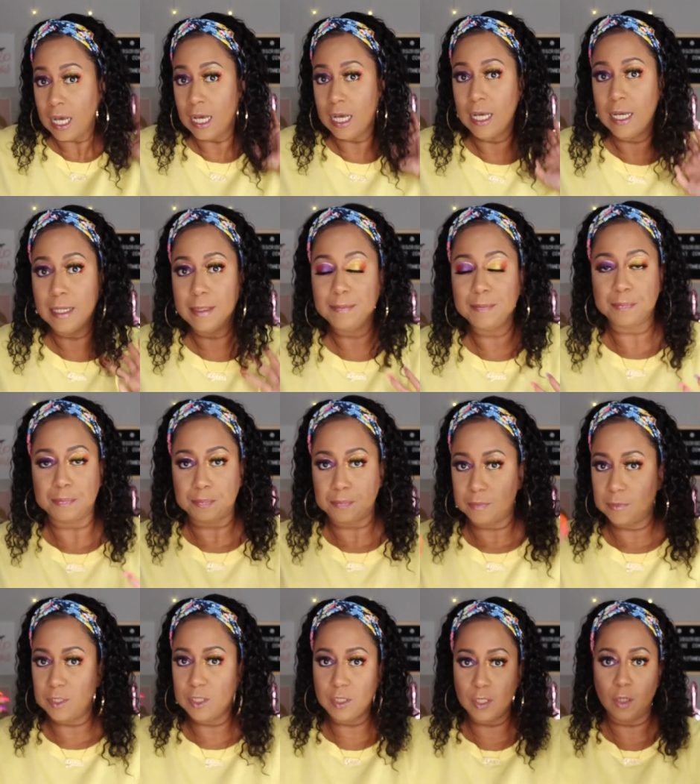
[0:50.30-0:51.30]
Um,
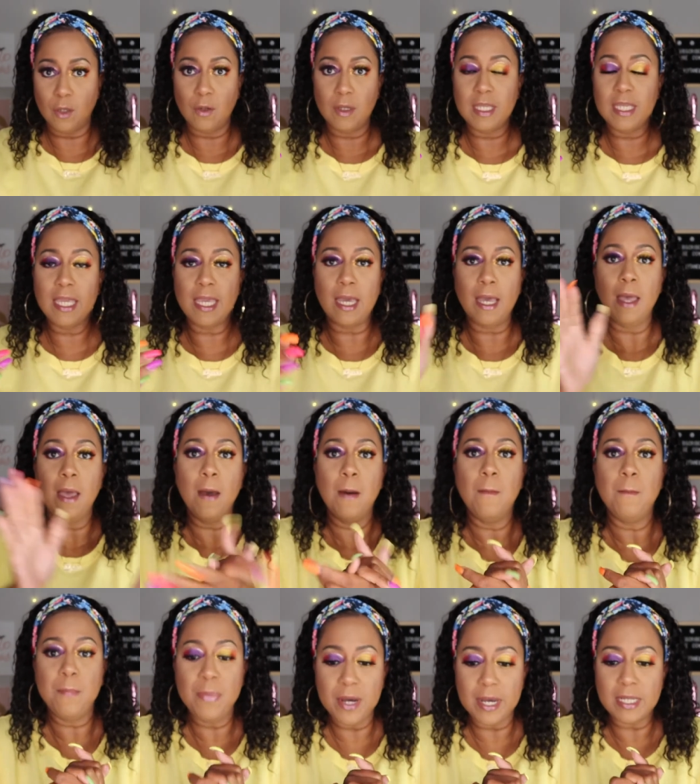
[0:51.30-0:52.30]
so yeah,
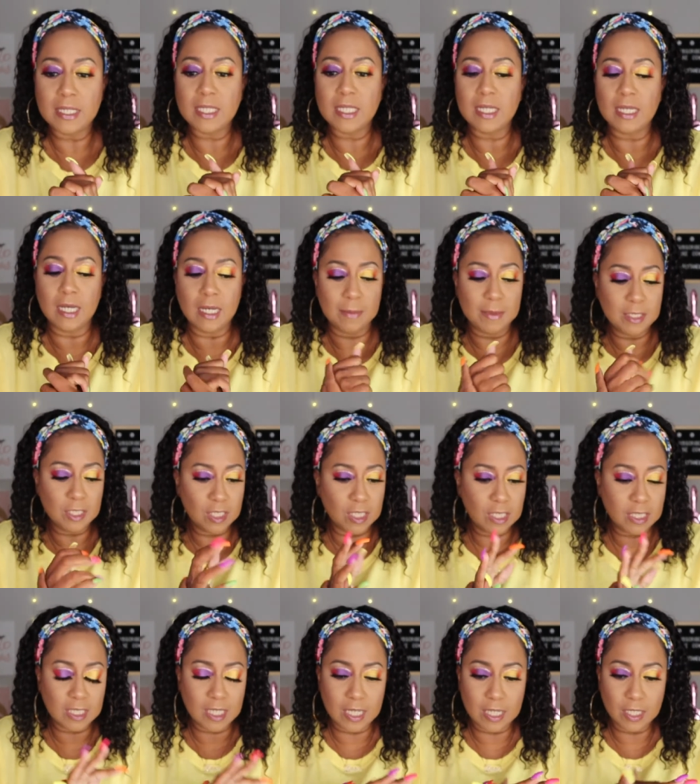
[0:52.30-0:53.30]
but um, it's
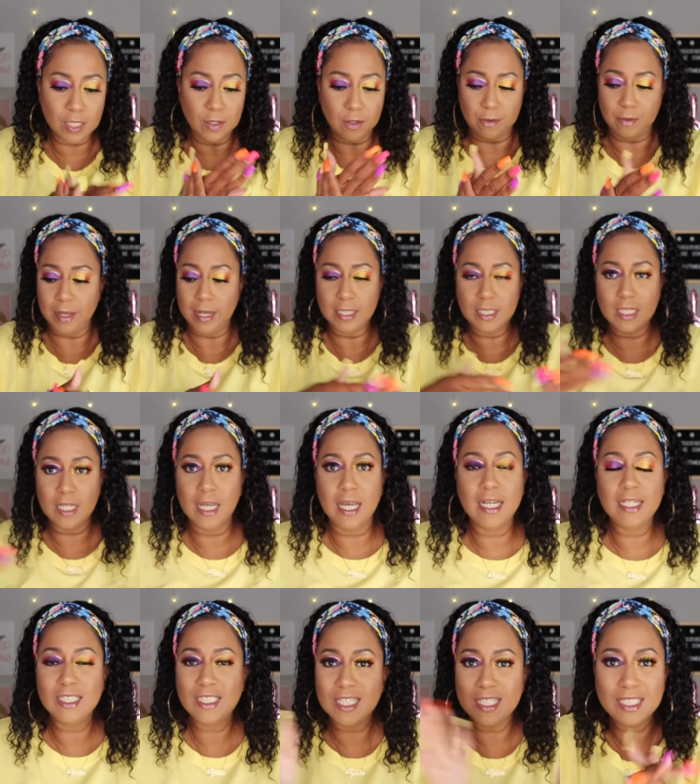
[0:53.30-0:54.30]
just that, you know, I just,
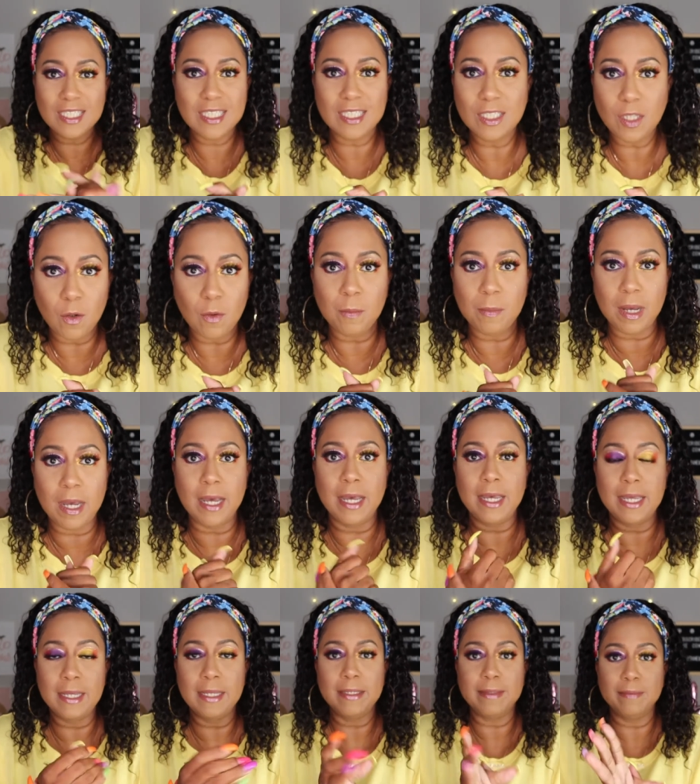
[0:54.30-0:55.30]
I just don't
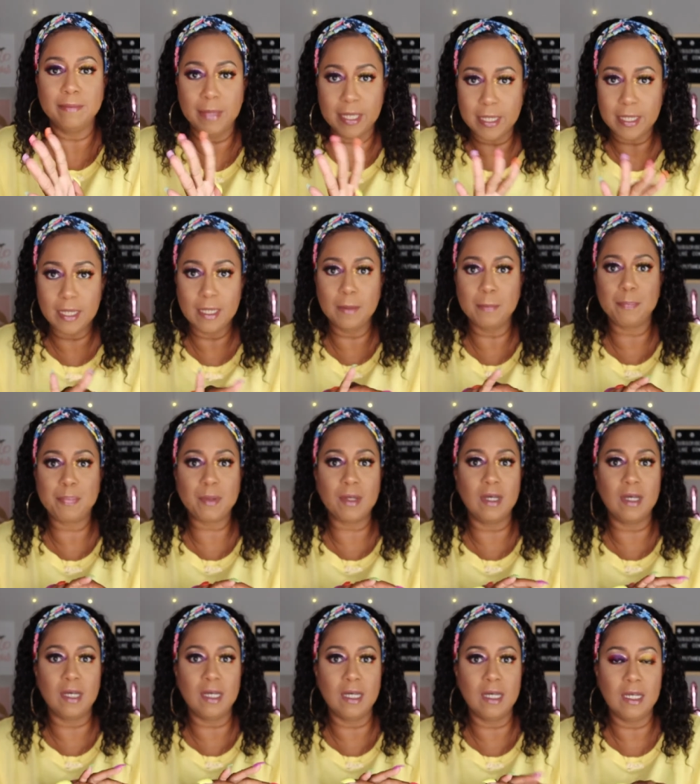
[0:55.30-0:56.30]
buy makeup,
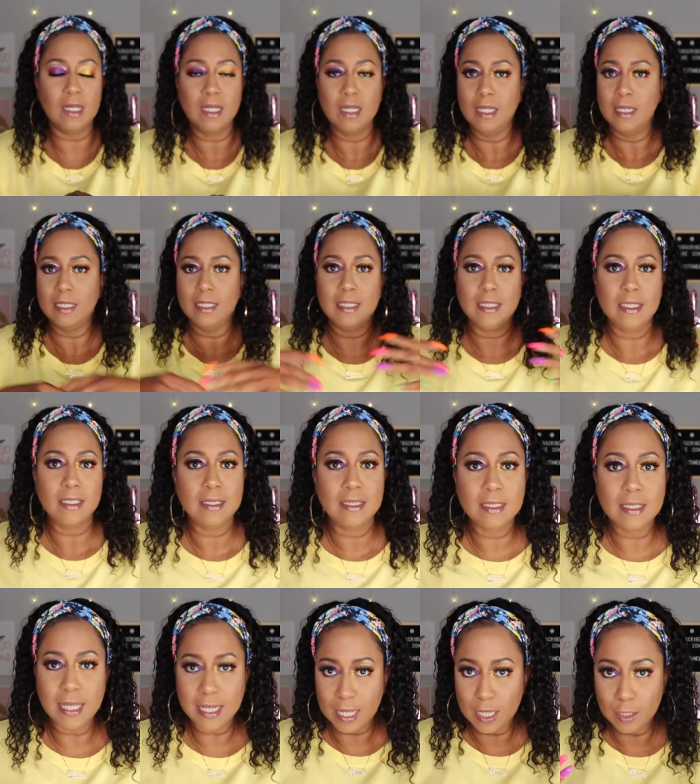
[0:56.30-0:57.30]
uh,
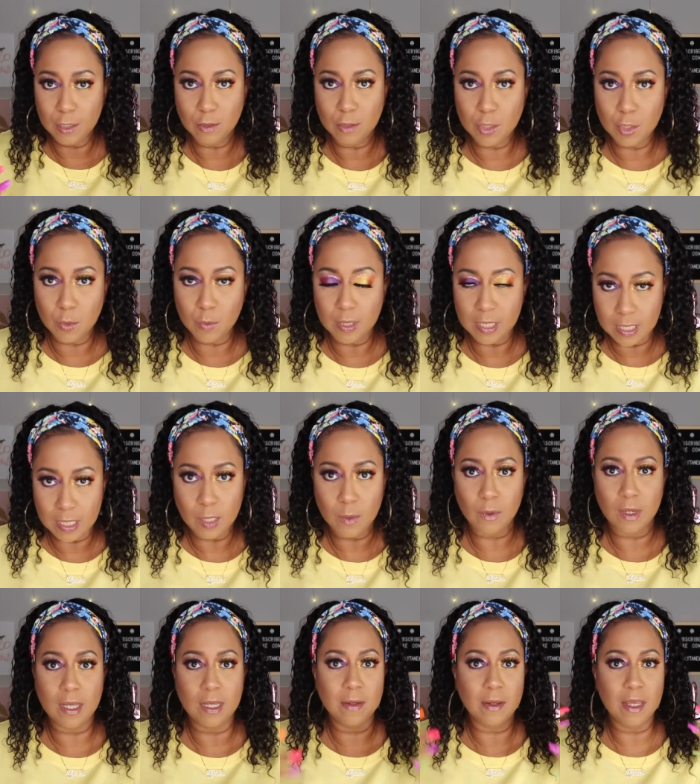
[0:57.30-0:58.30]
like I used to
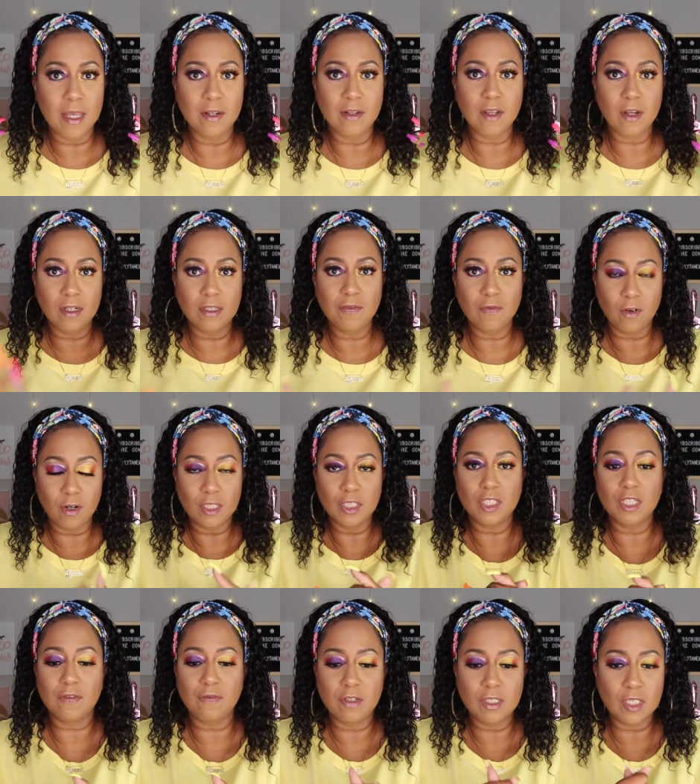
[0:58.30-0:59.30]
anyway. And as far as
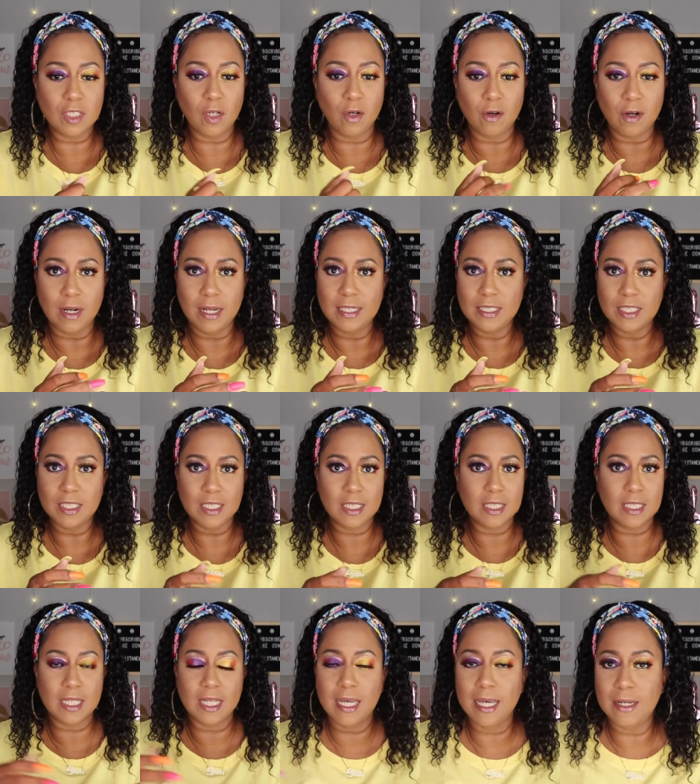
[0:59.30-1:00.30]
Jeffree Star, I
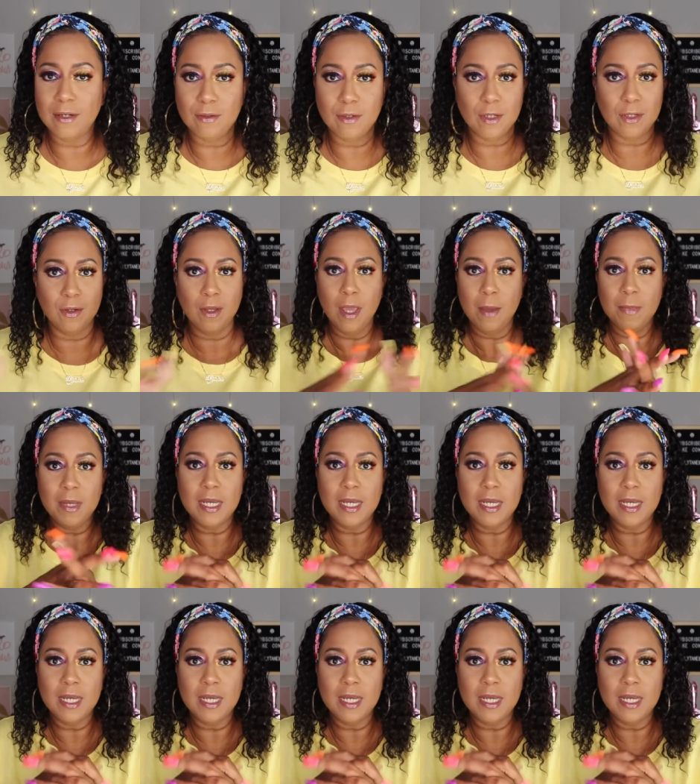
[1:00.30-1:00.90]
just, I don't know.